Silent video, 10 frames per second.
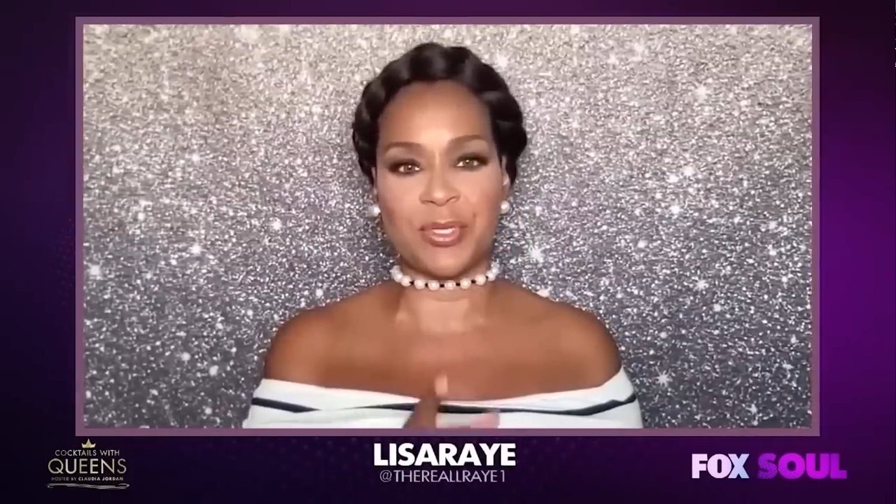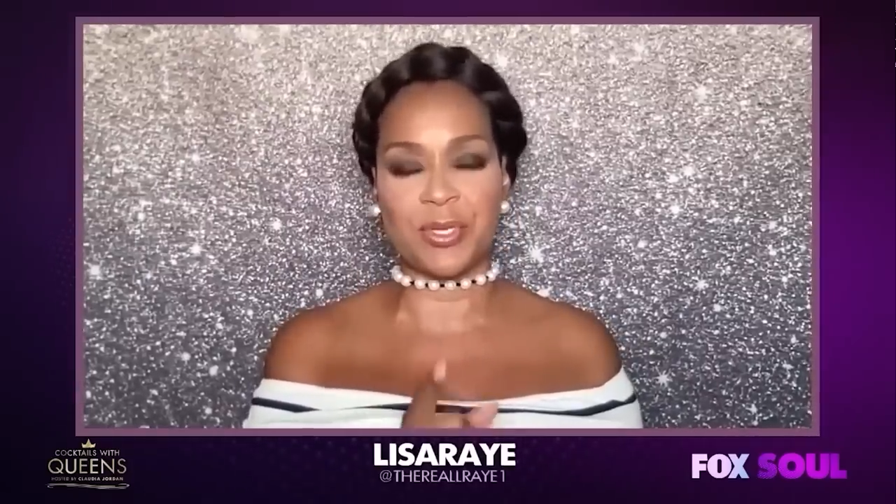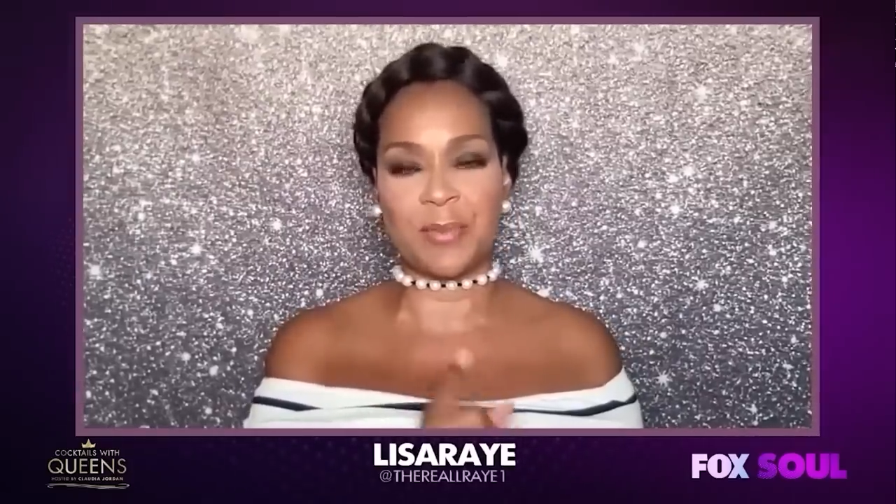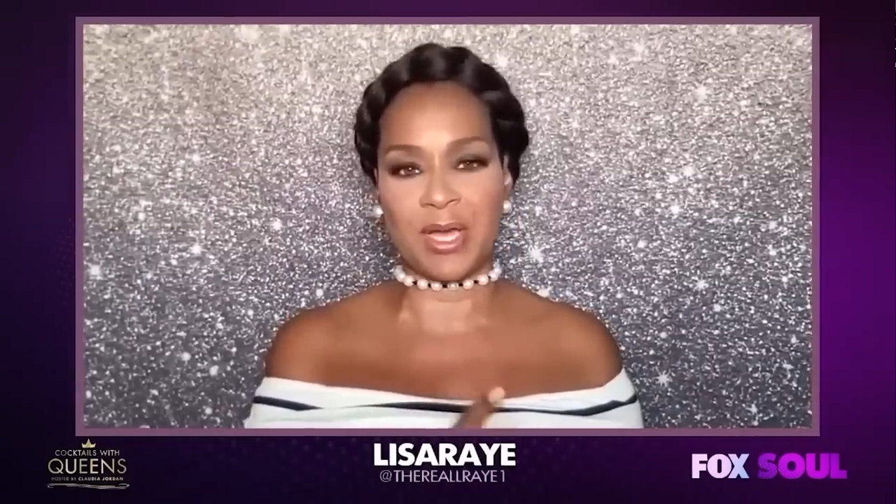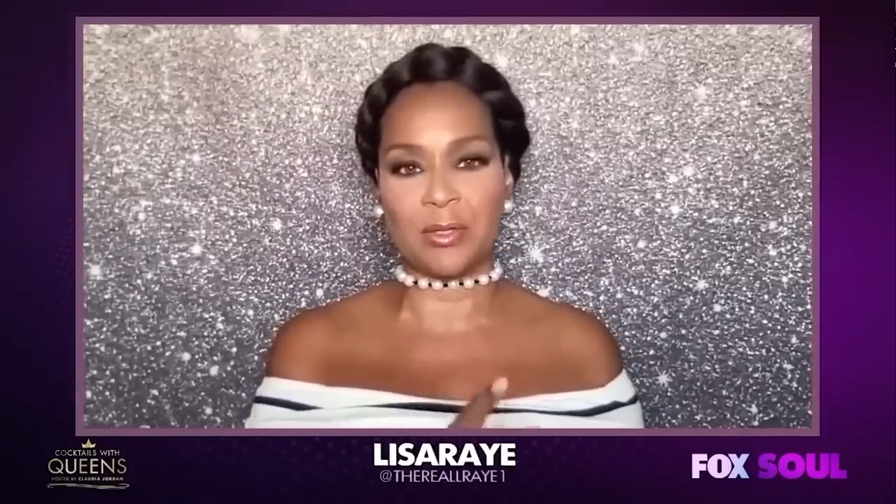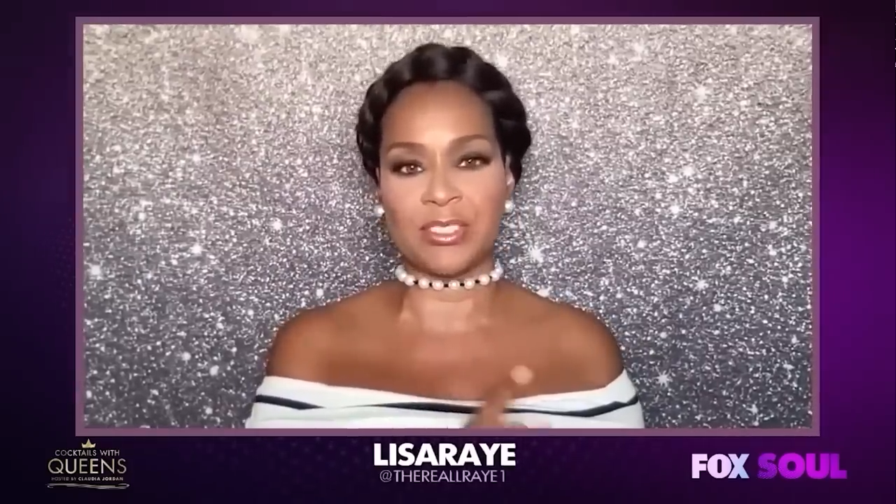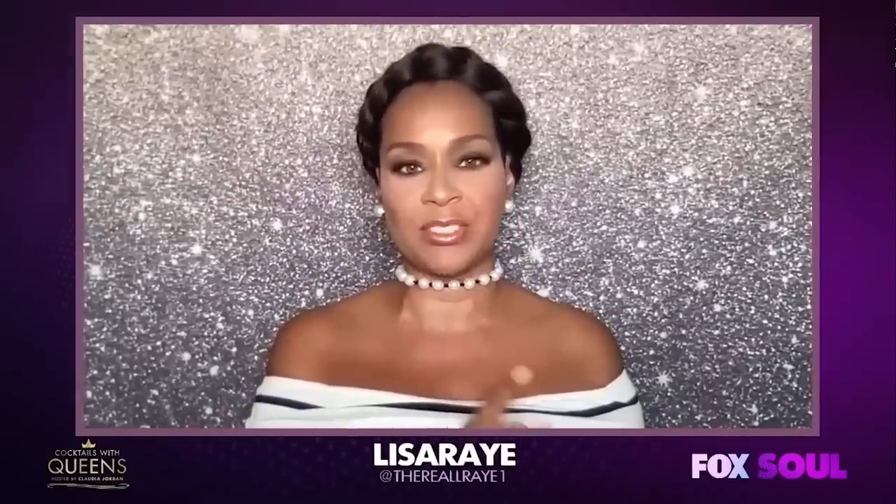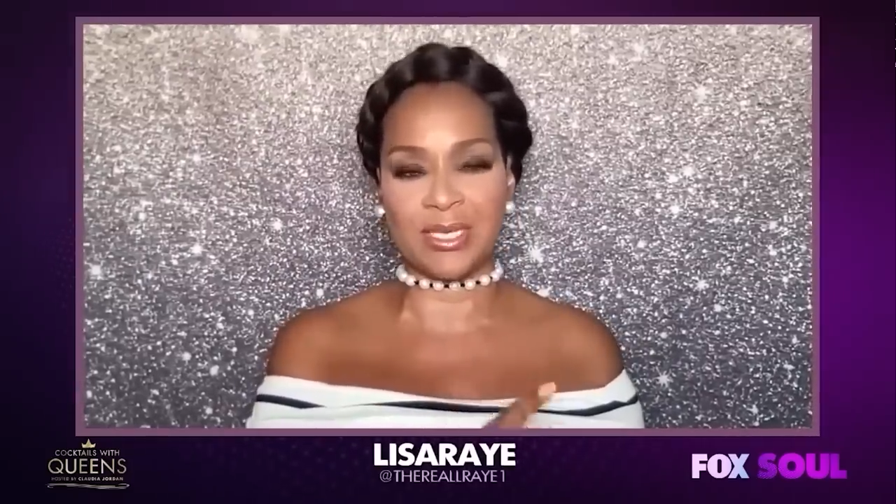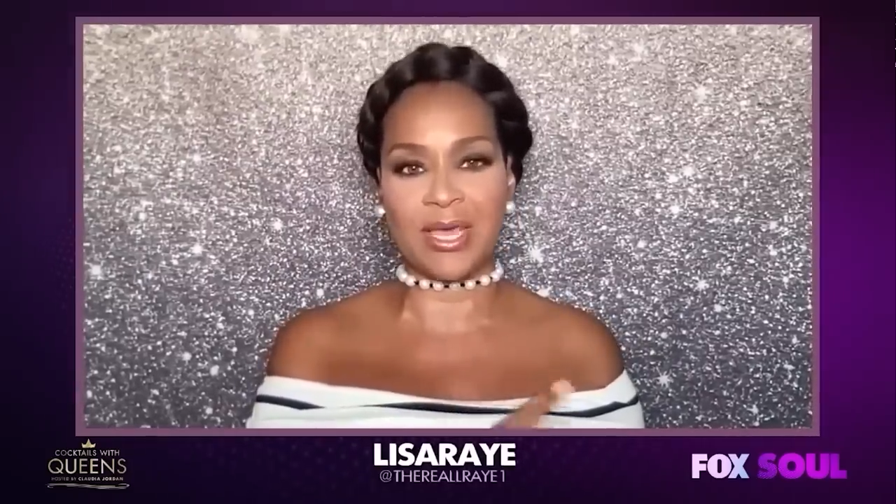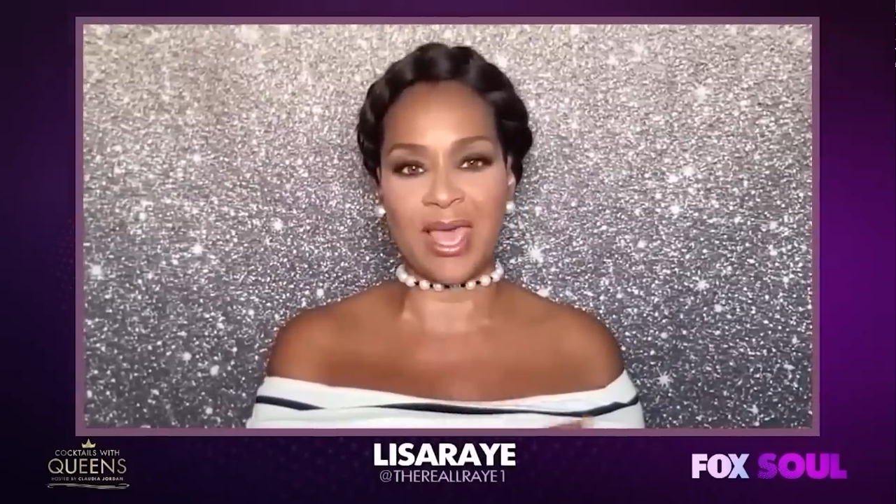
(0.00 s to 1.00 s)
that Michael
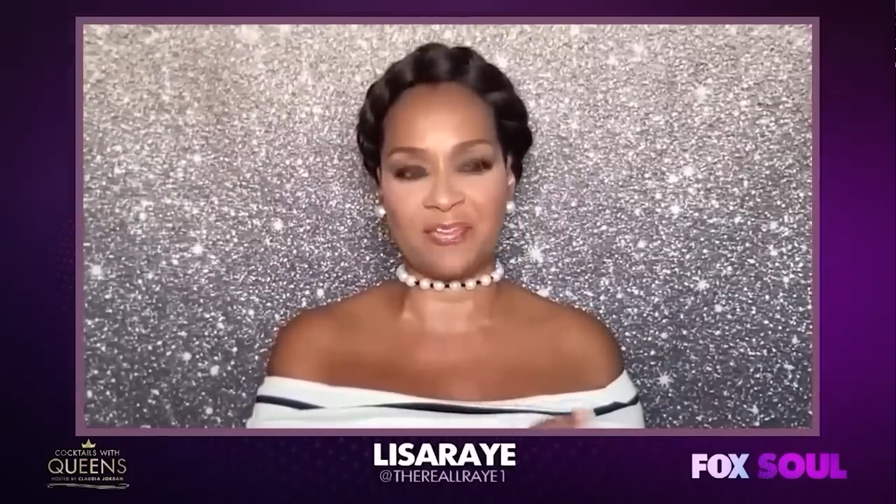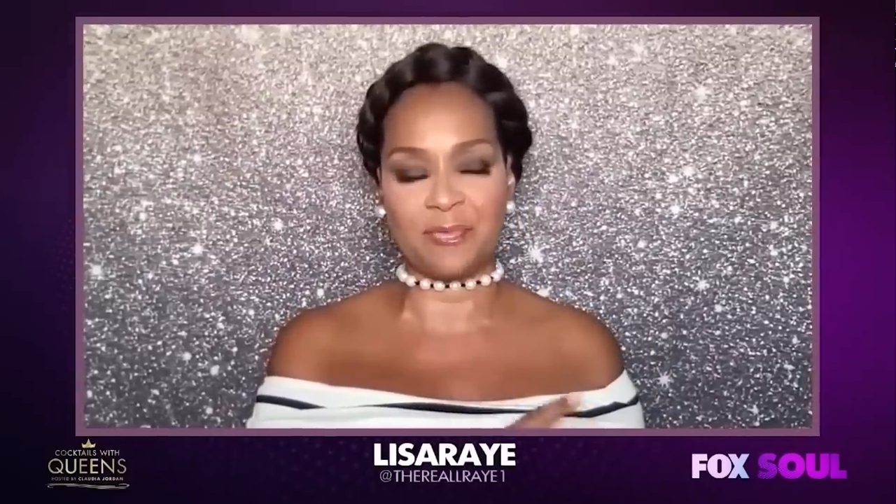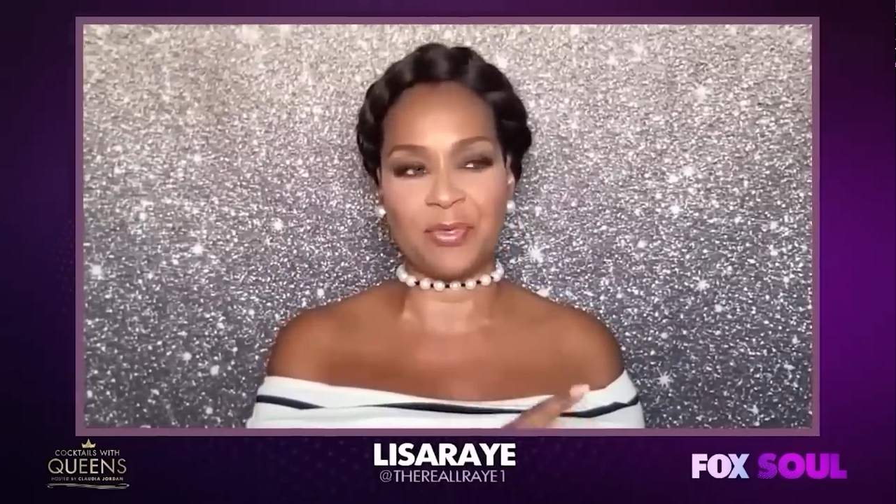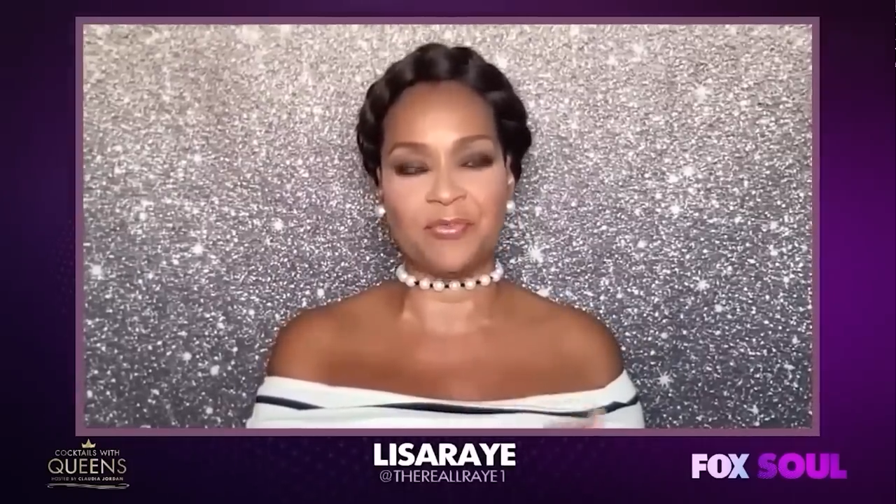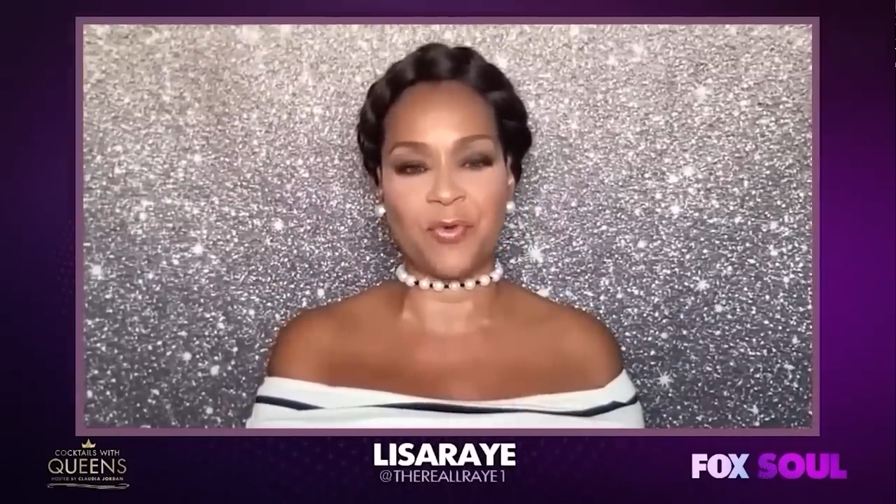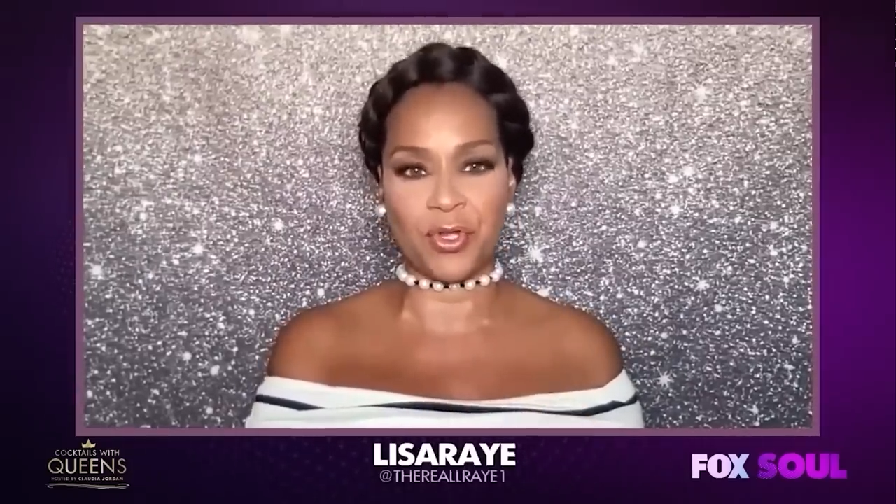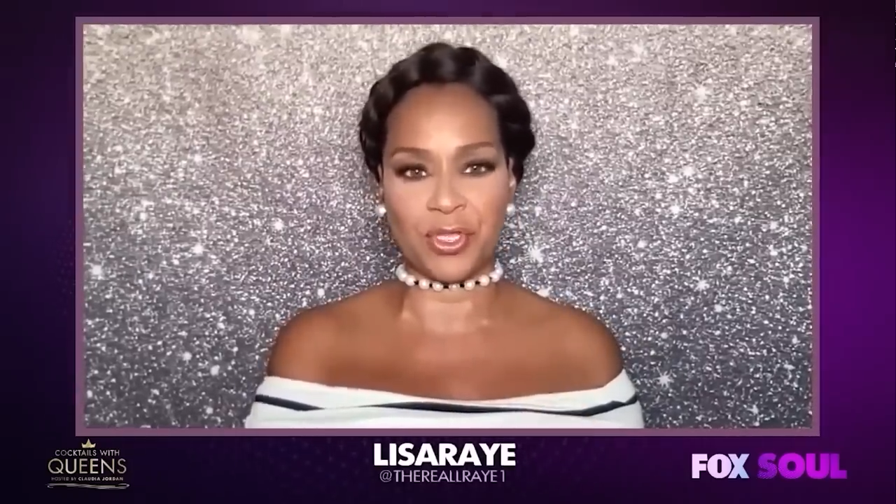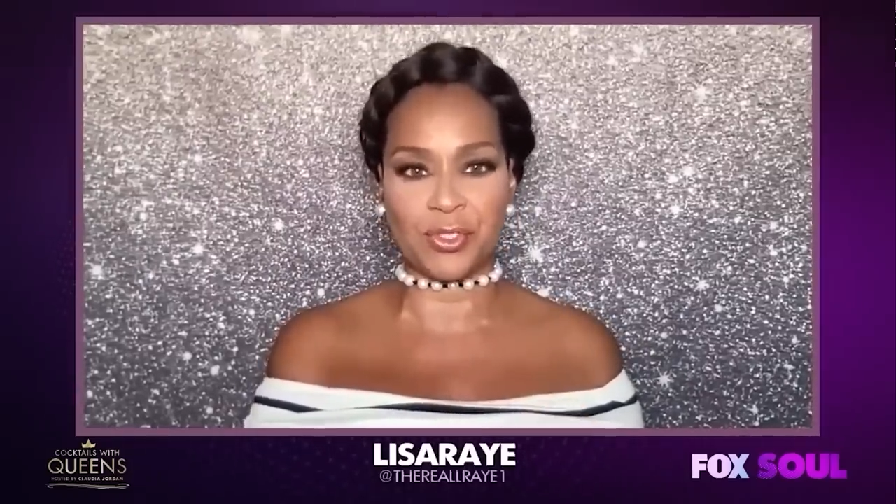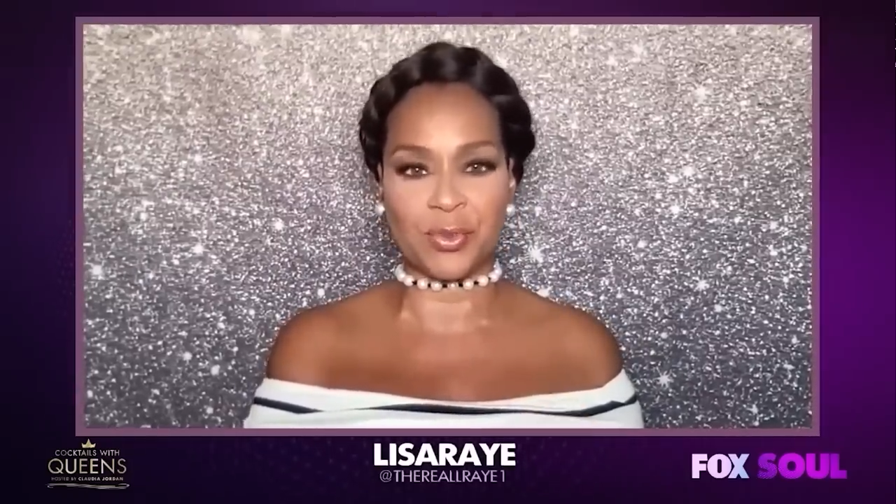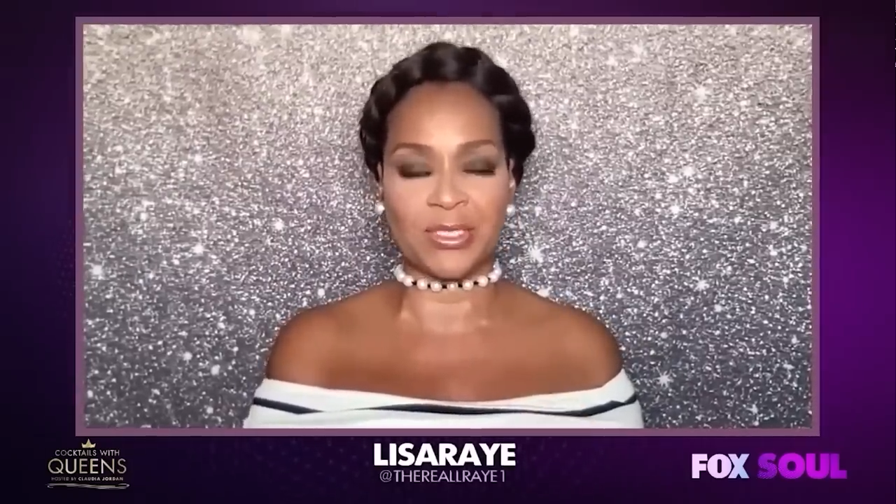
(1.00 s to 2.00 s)
did have before
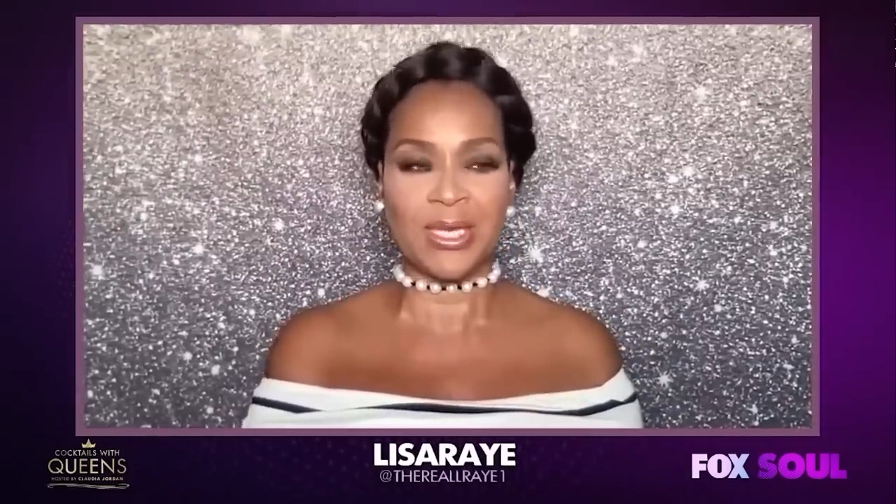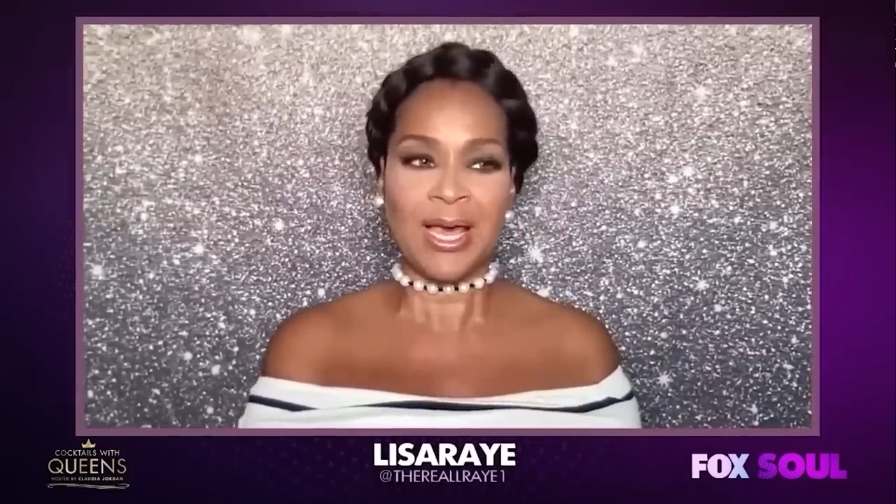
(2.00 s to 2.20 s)
this one,